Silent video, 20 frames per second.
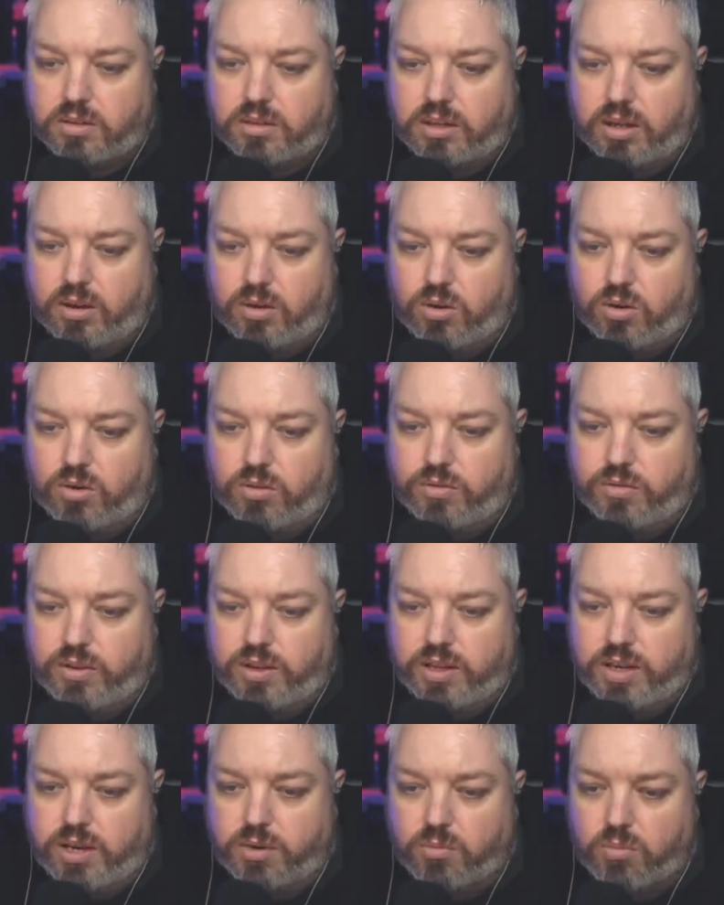off,
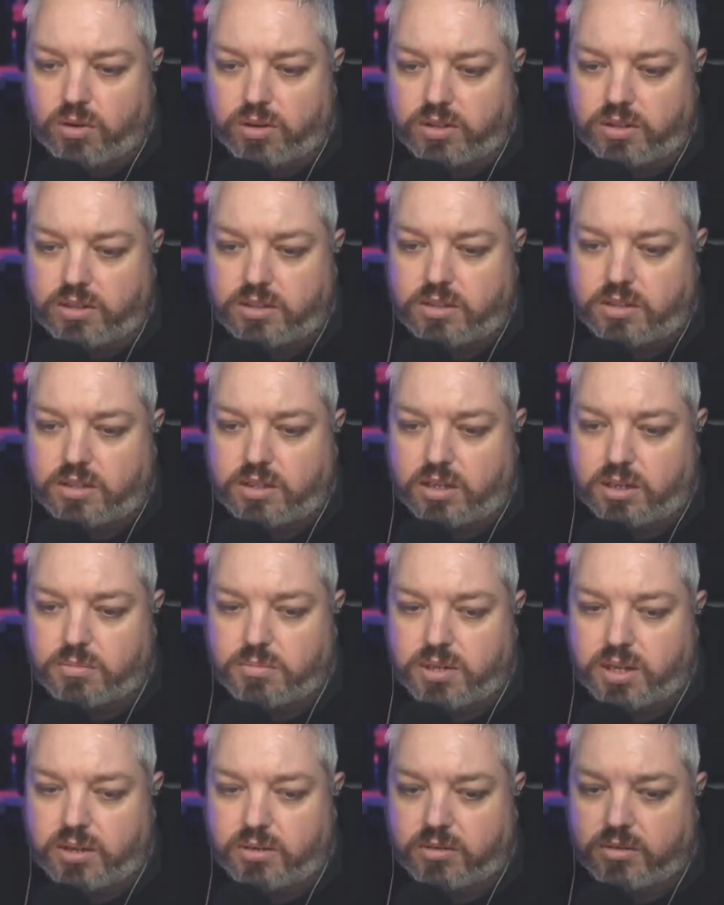and then one to come
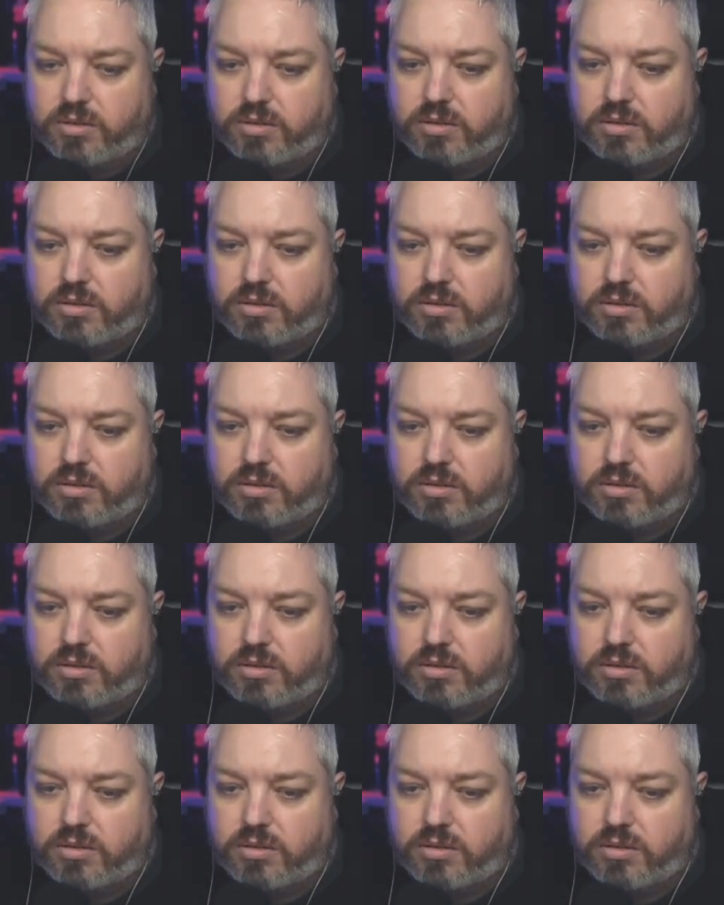down.